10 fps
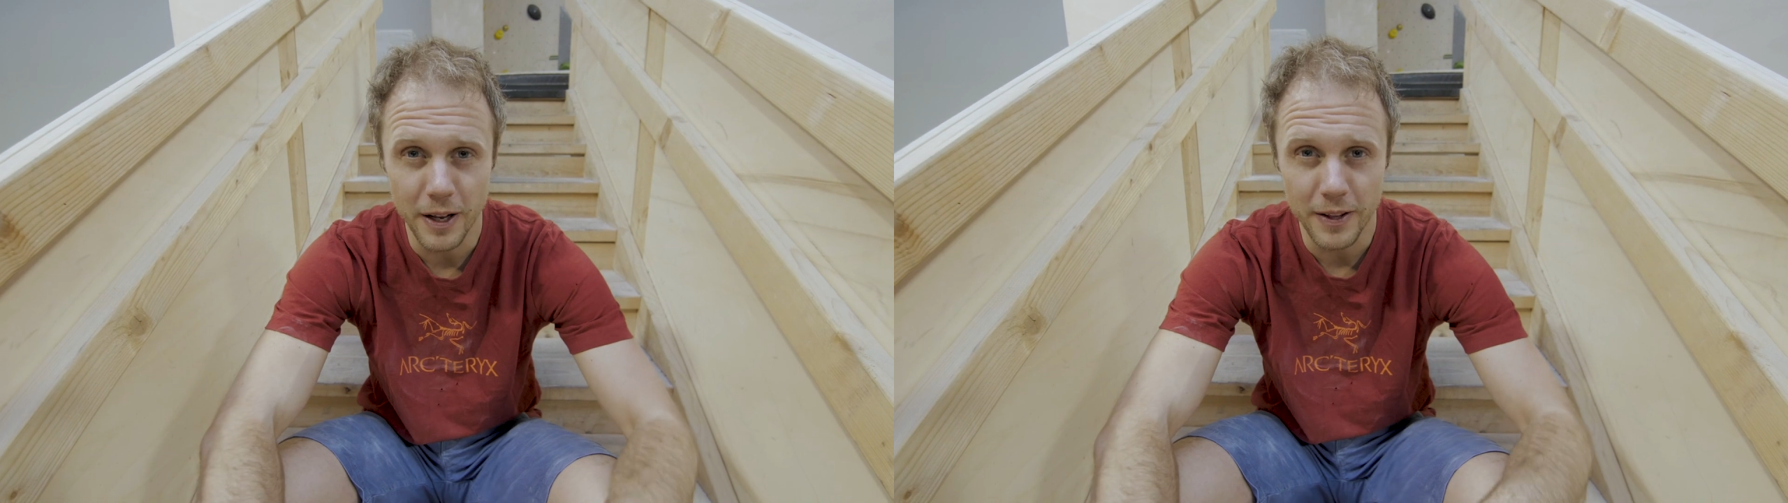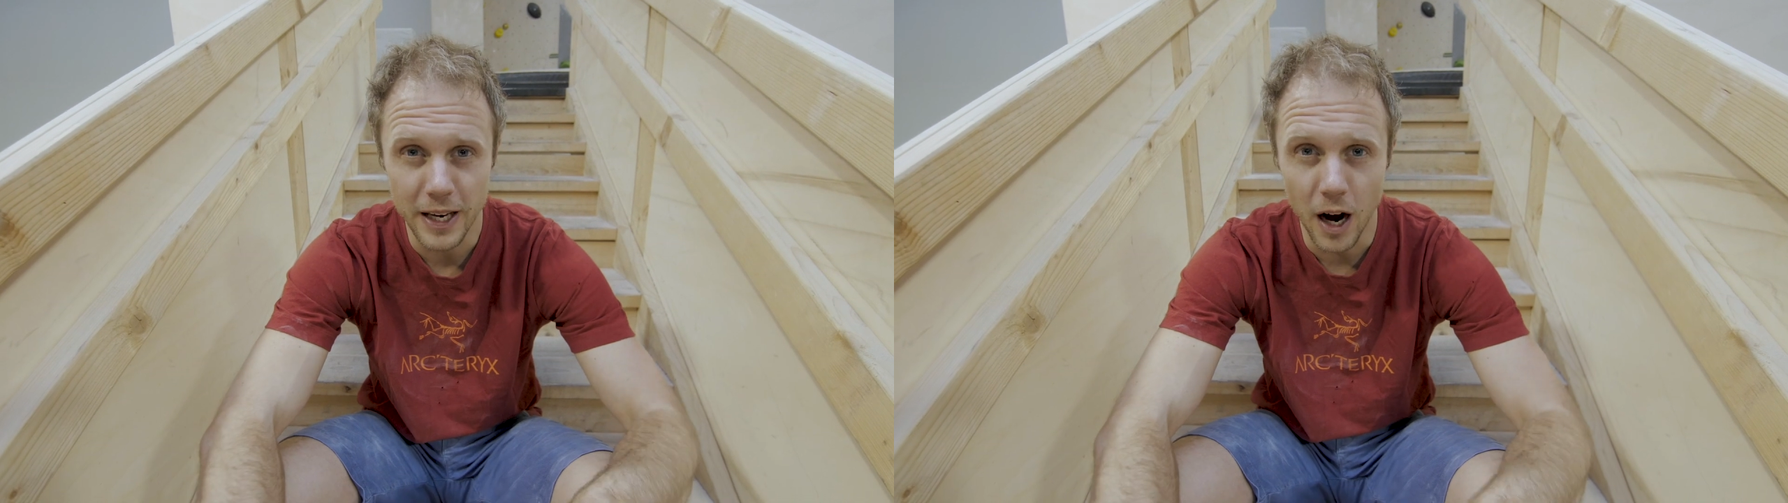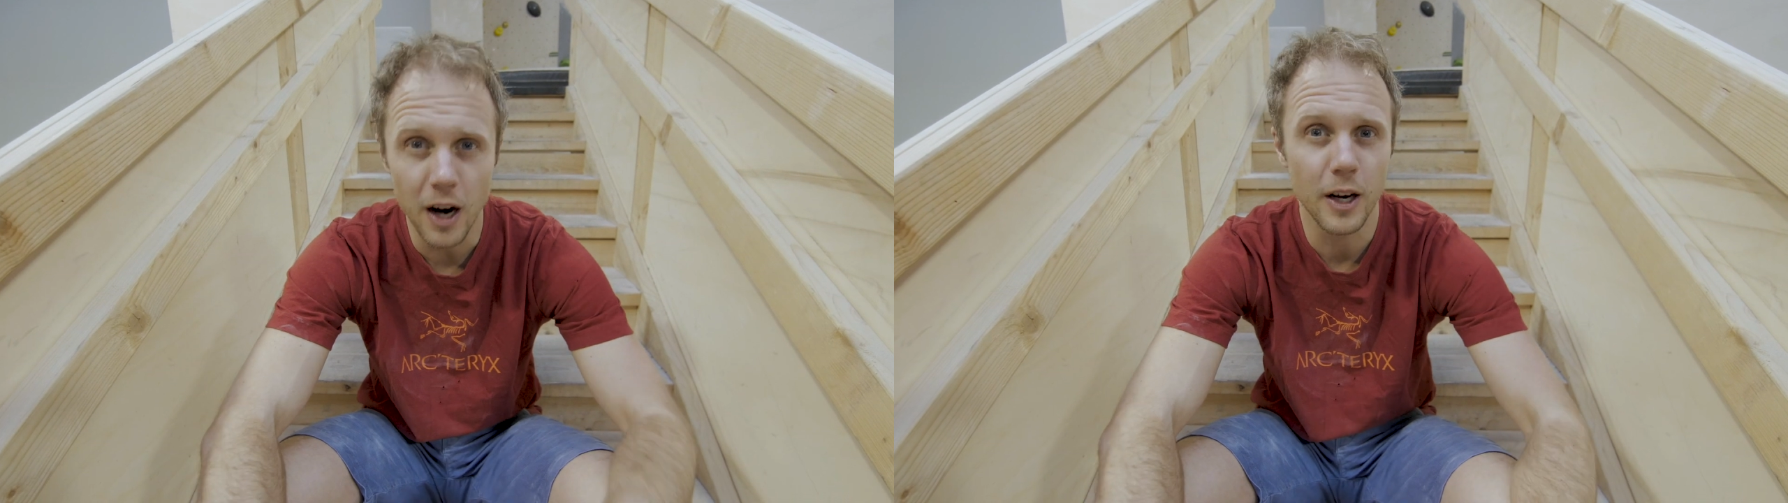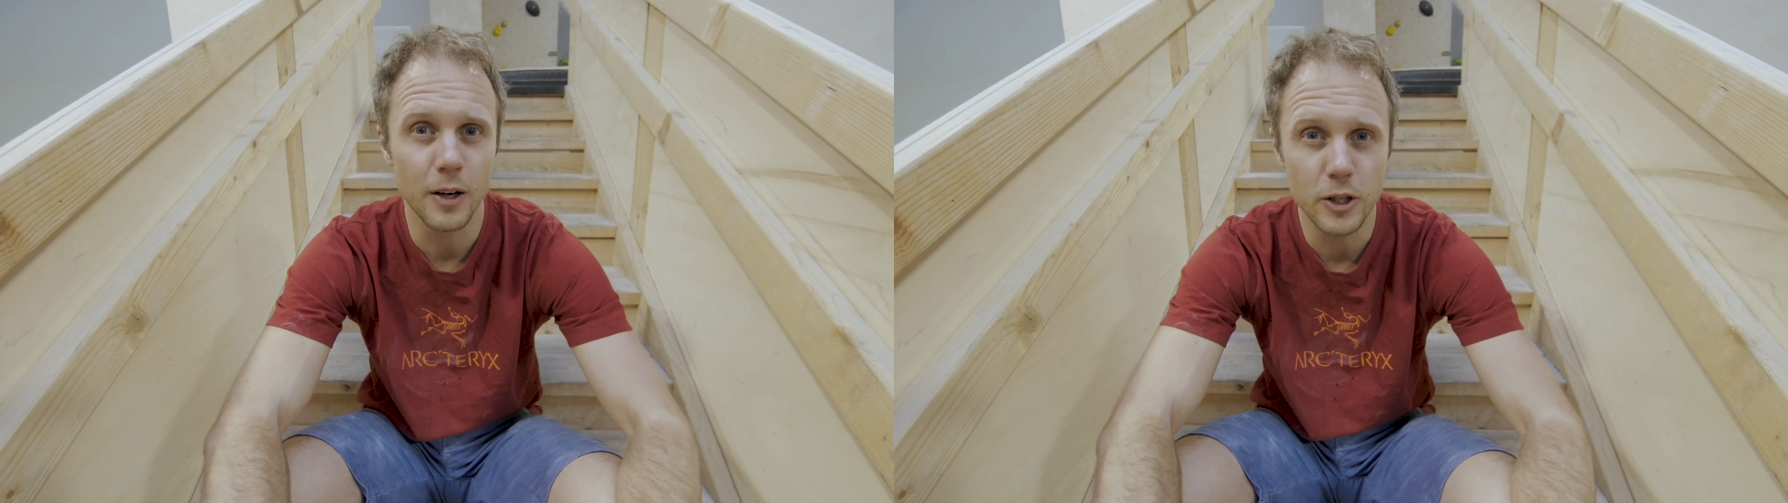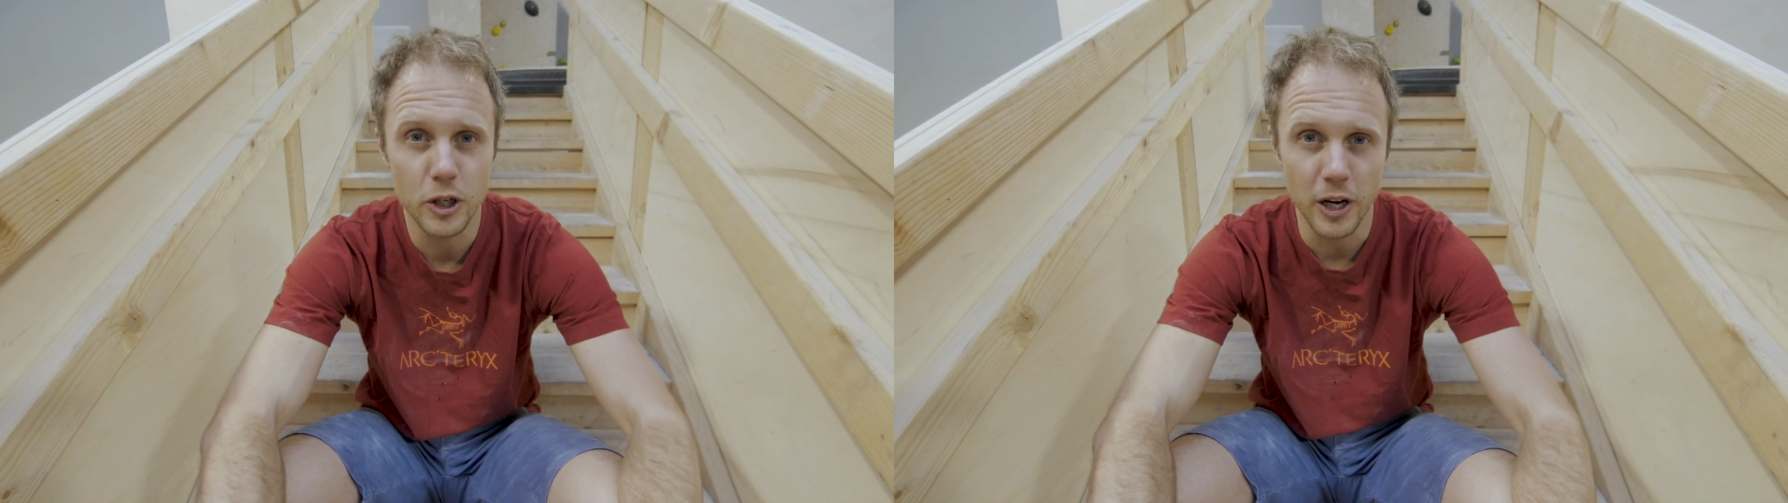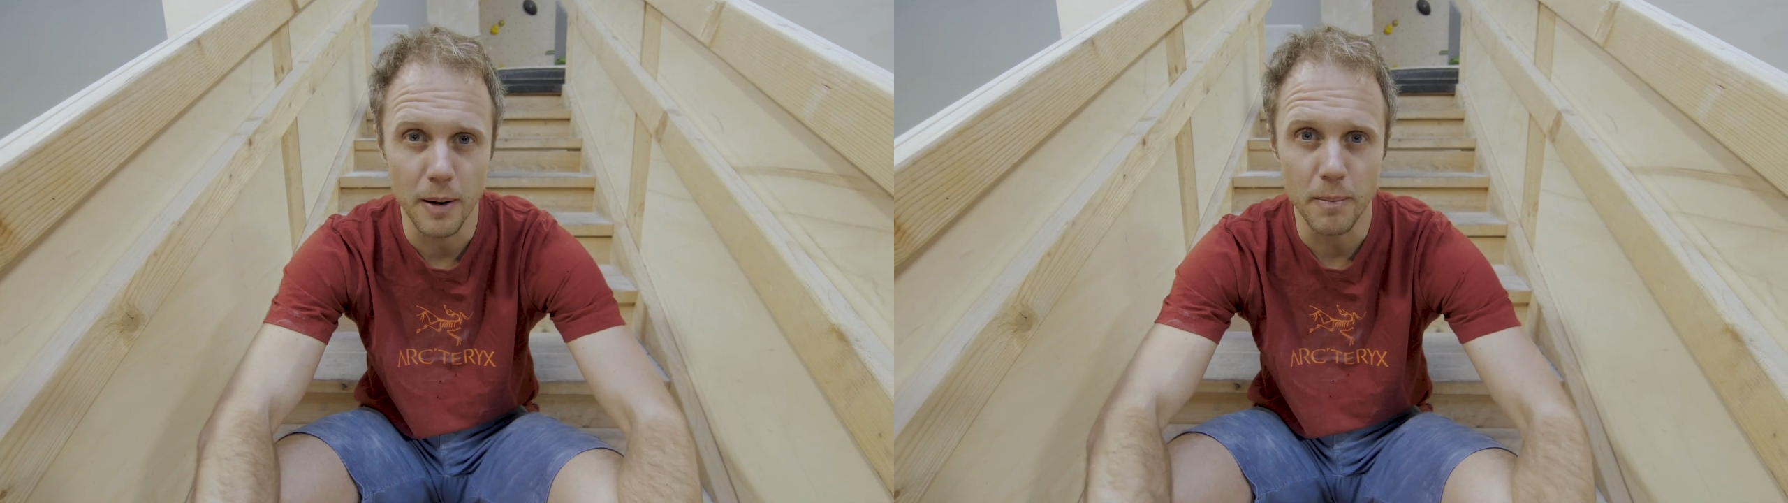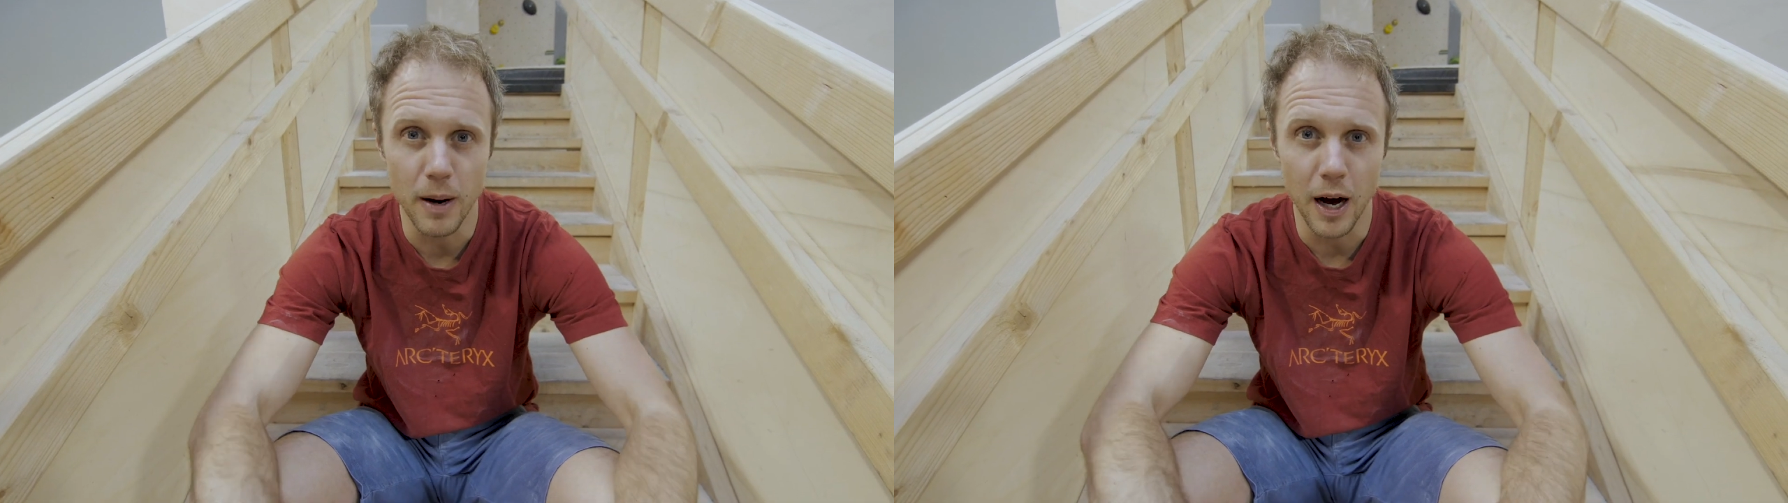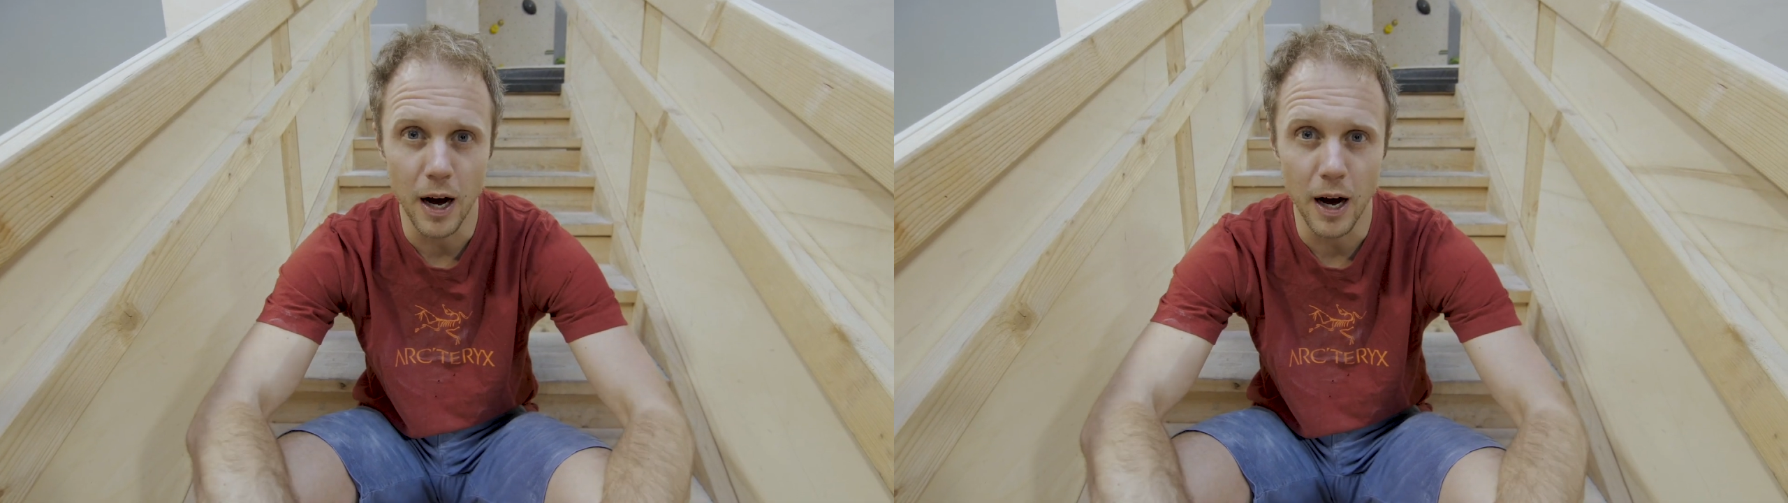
at the Arcos gym